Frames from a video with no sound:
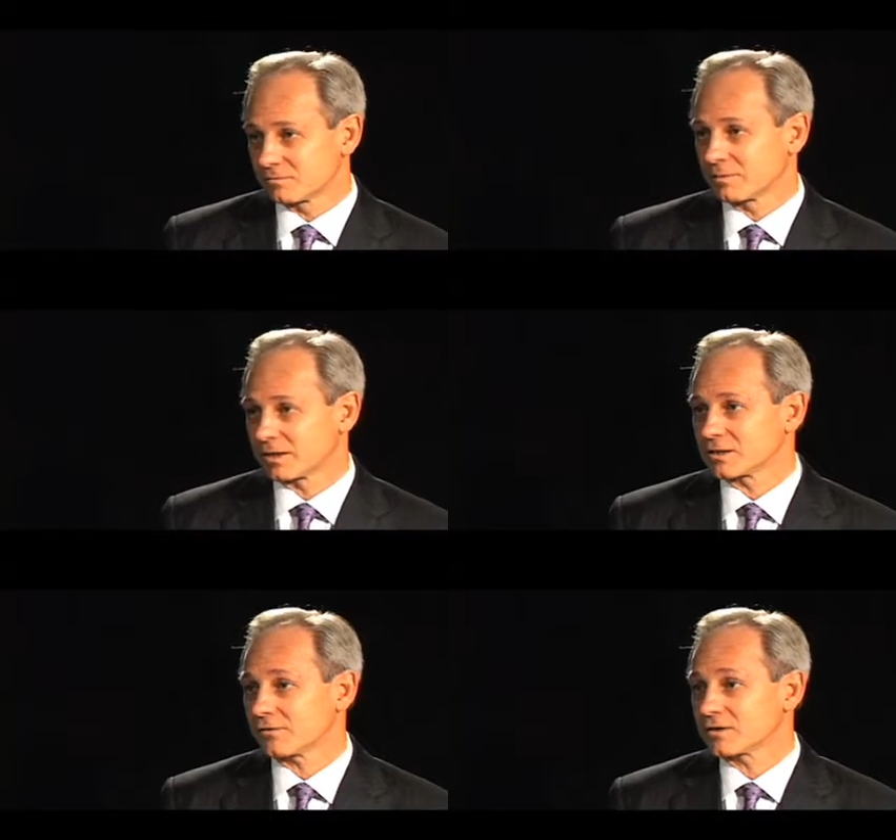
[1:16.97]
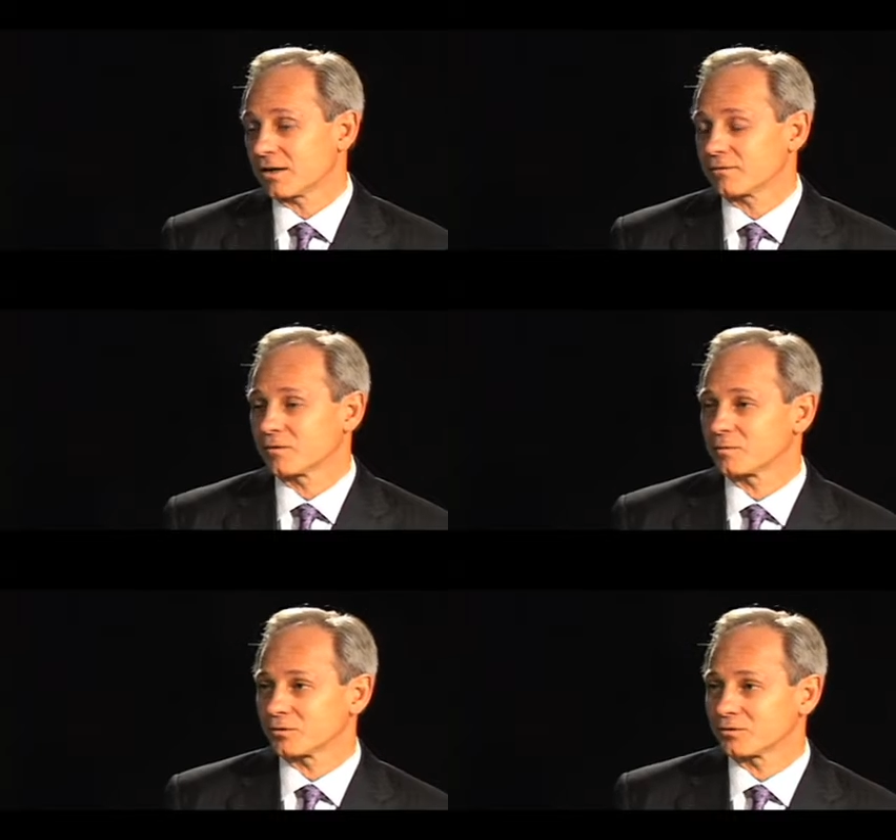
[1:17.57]
been a tough time
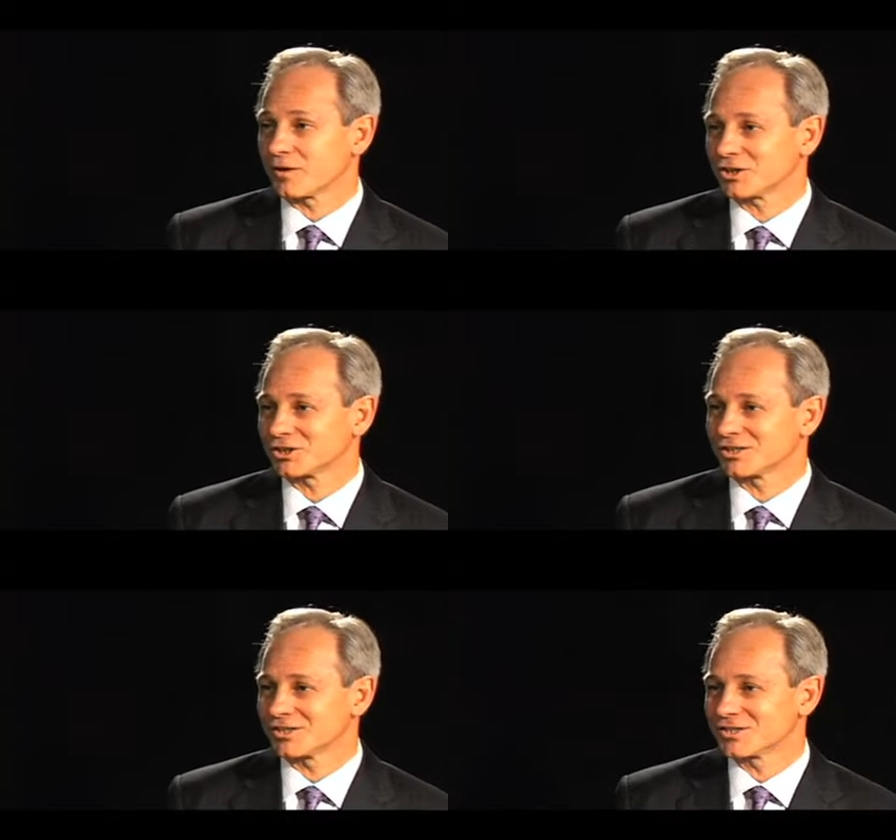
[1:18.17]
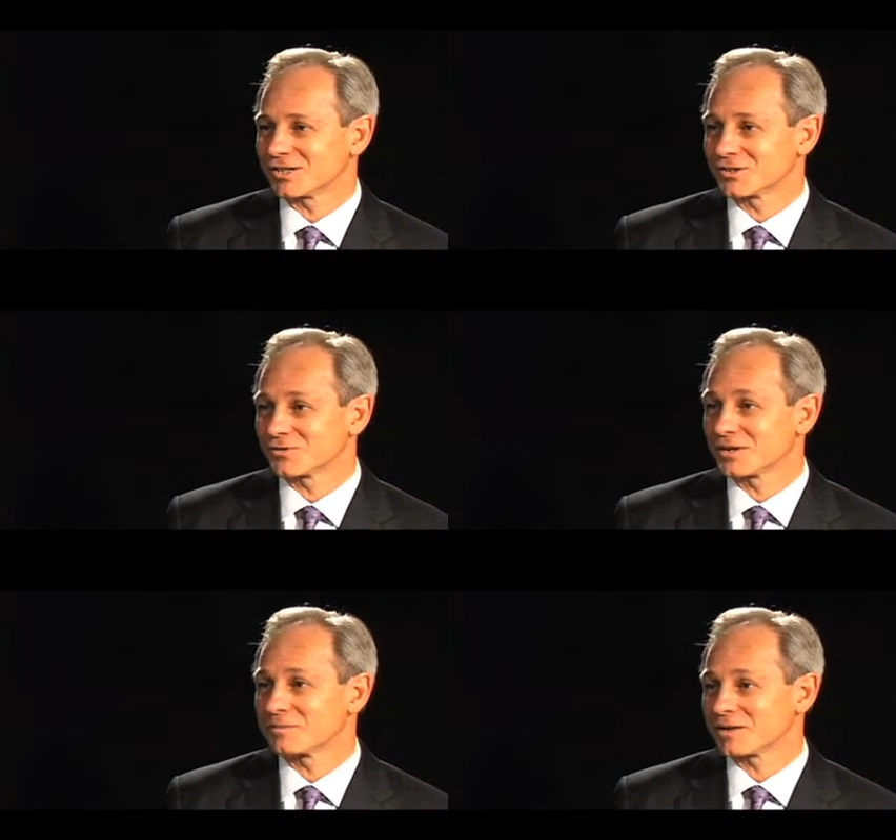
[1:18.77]
for the profession has
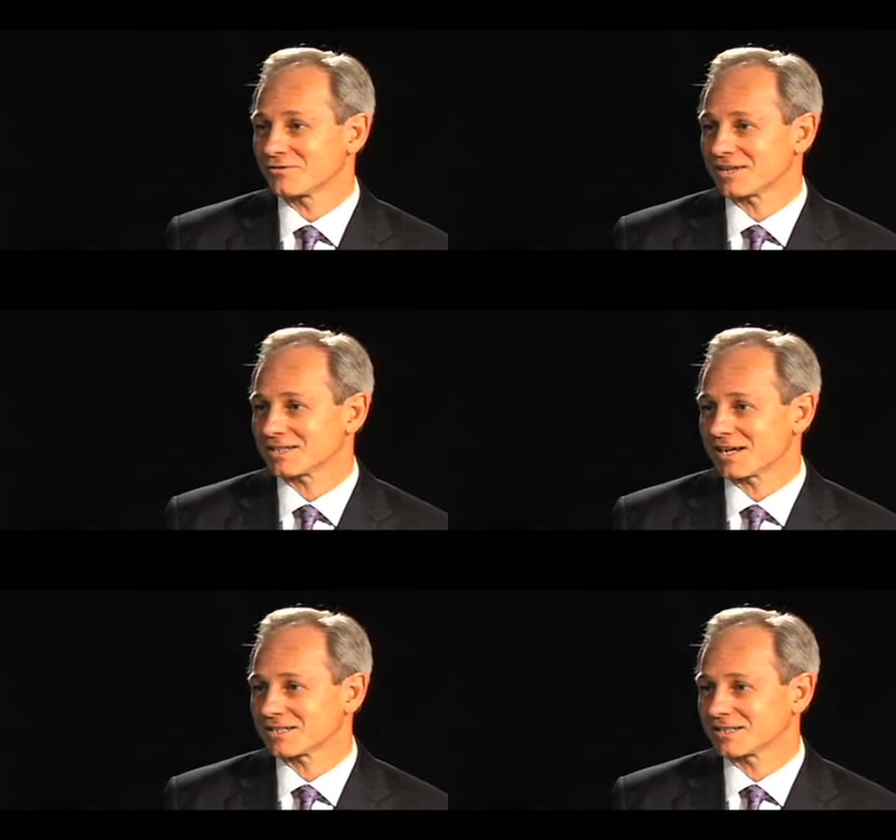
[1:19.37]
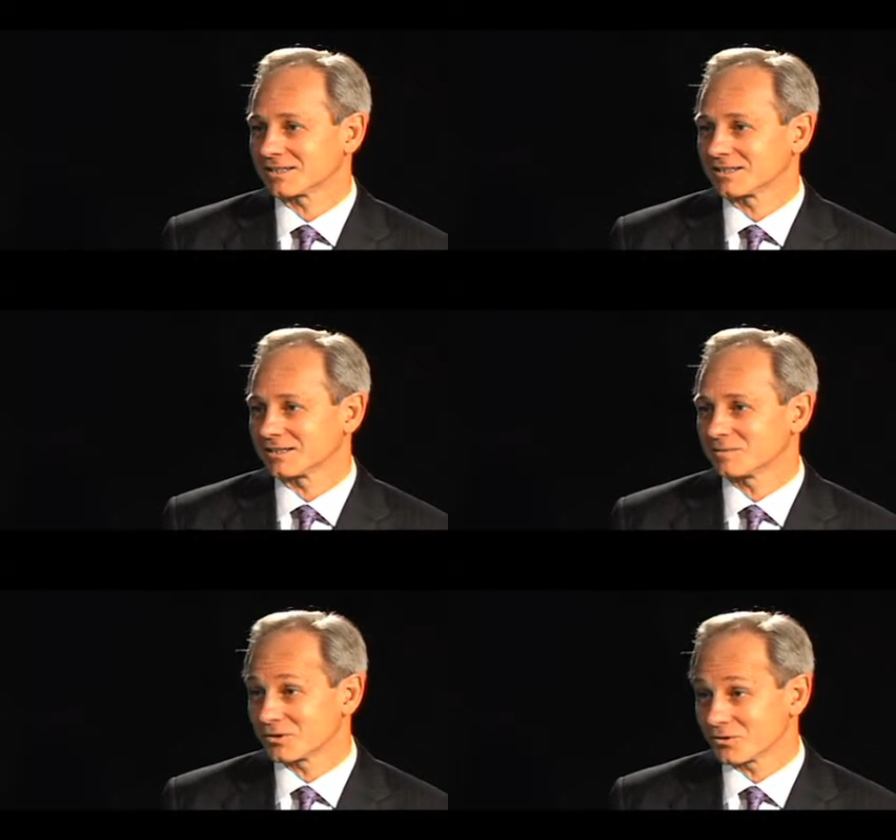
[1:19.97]
really been fantastic, and
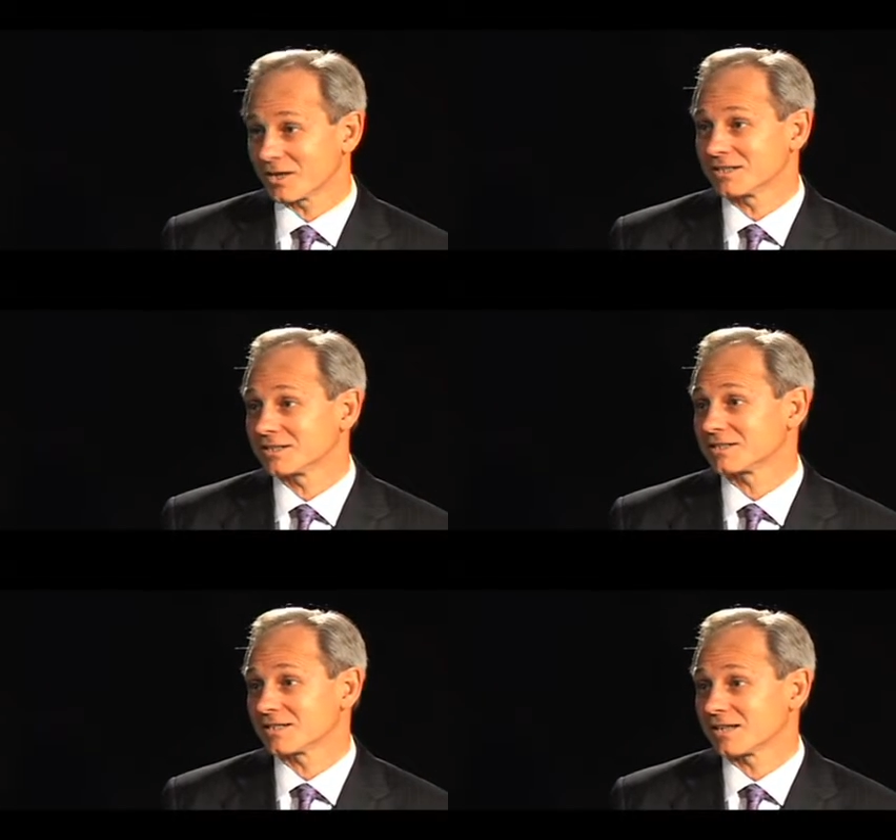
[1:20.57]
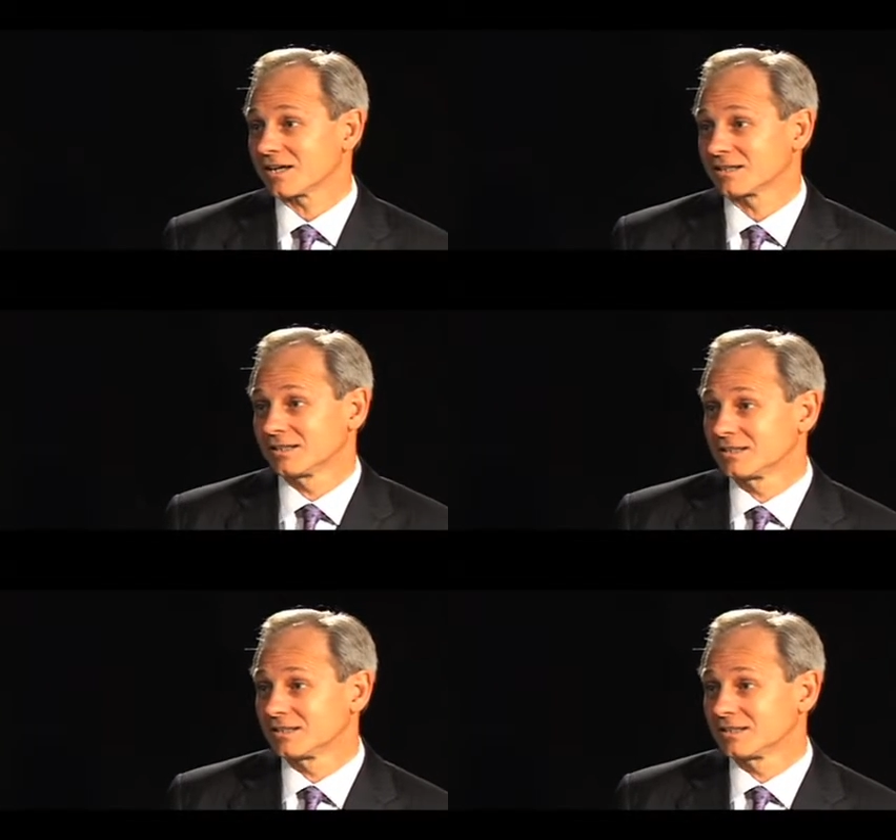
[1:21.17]
it's been great to see that.